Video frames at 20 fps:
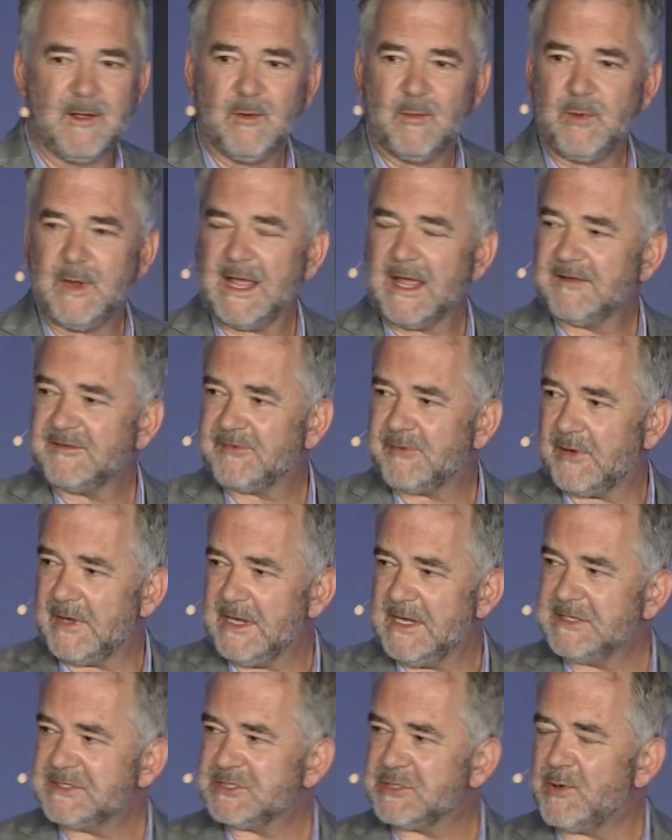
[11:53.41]
We answer
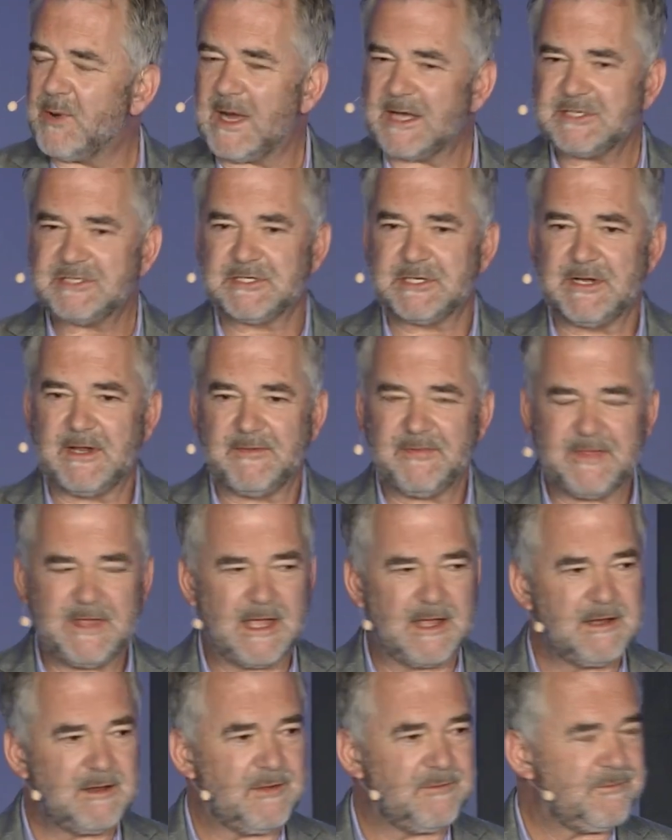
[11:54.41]
each question at the
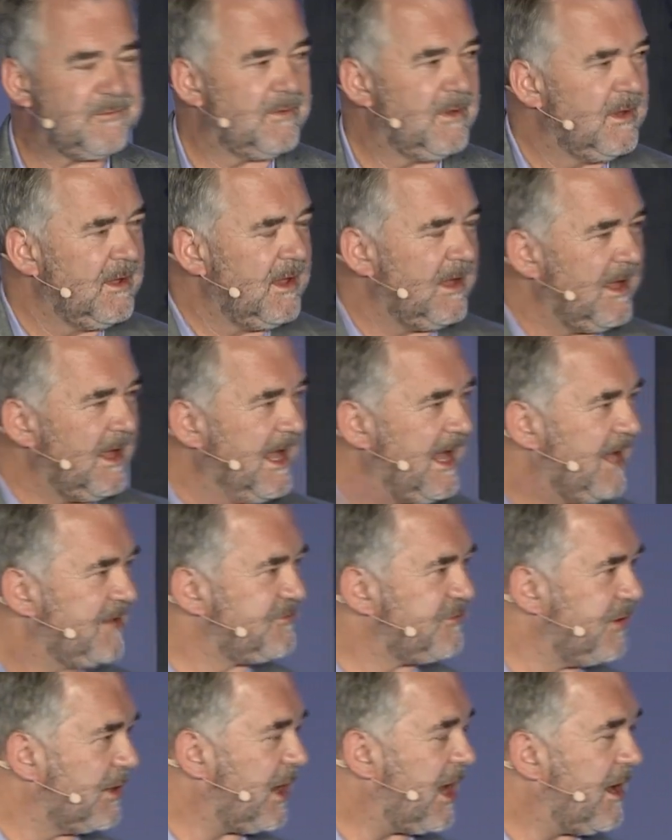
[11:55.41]
end of
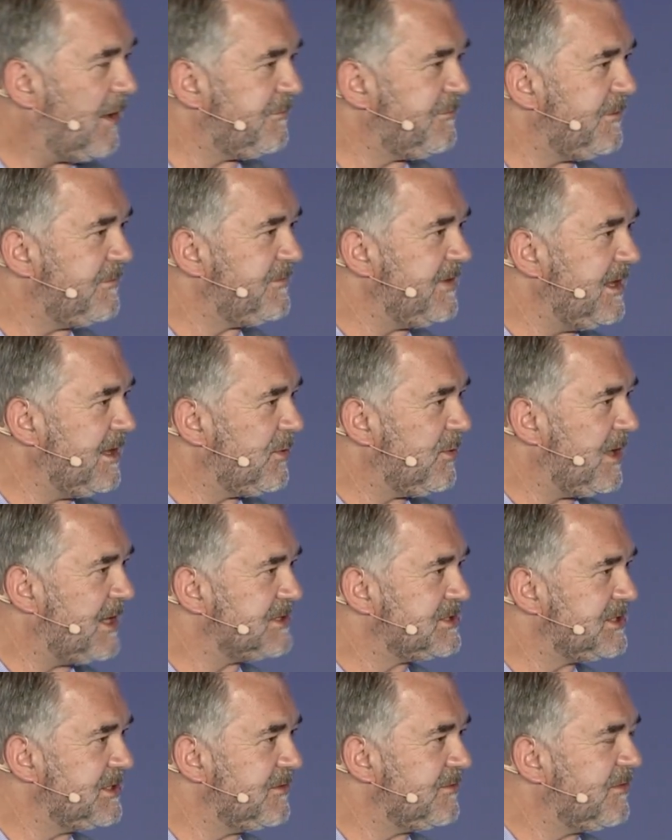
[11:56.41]
answering all 15
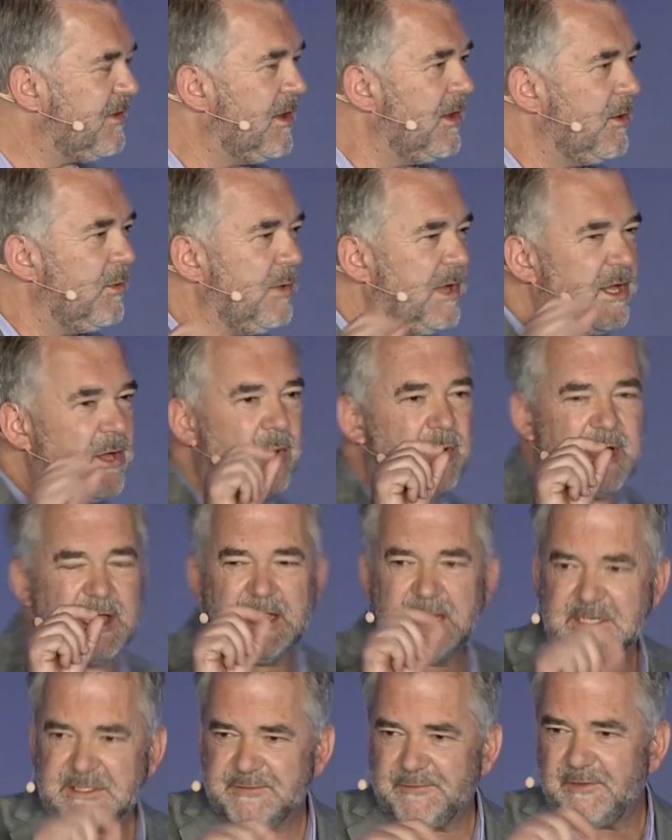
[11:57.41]
questions. We go to
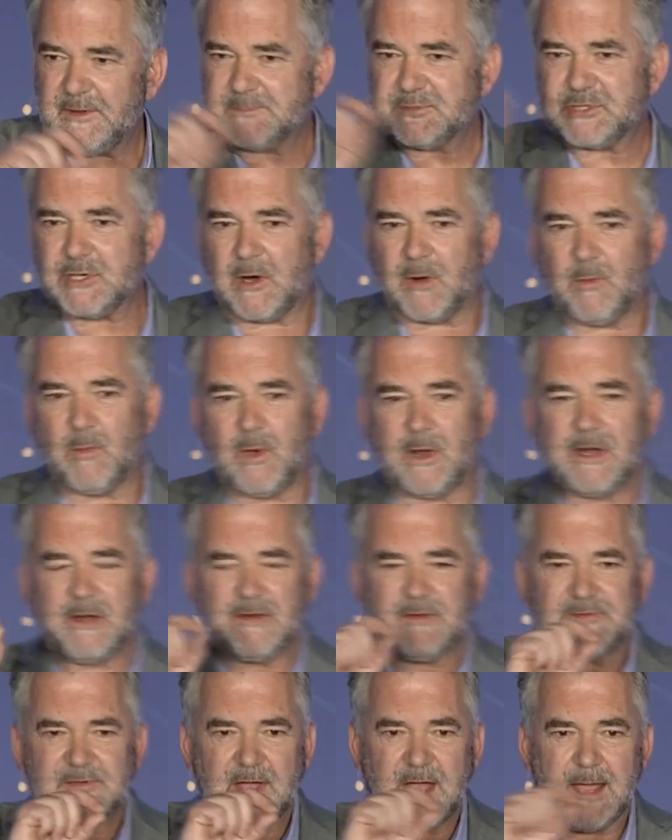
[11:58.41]
each flip chart one at
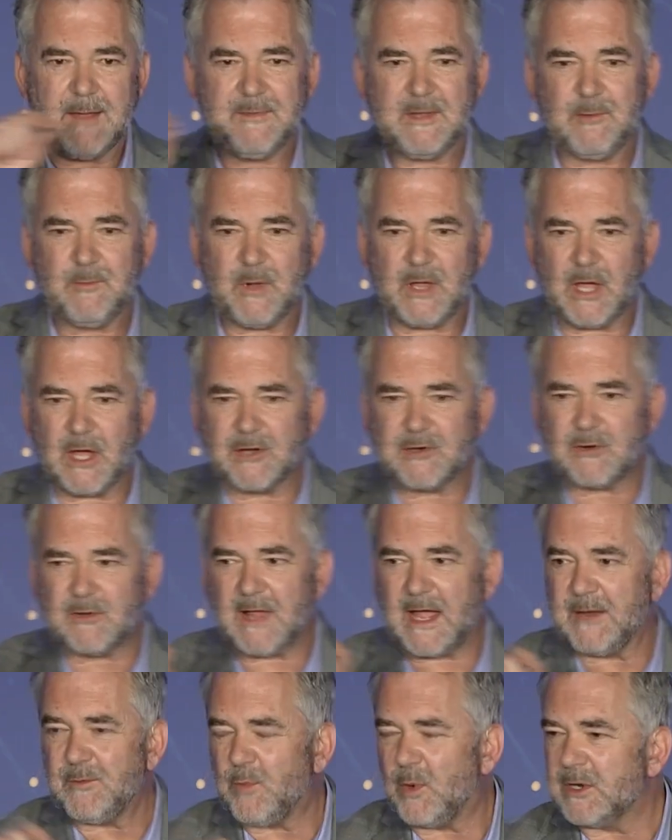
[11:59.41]
a time and we
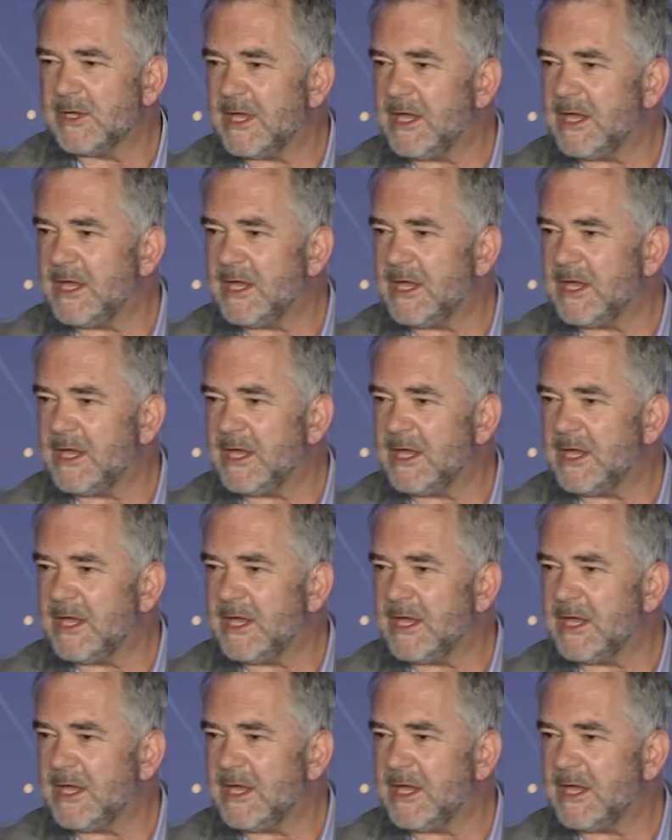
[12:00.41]
underline one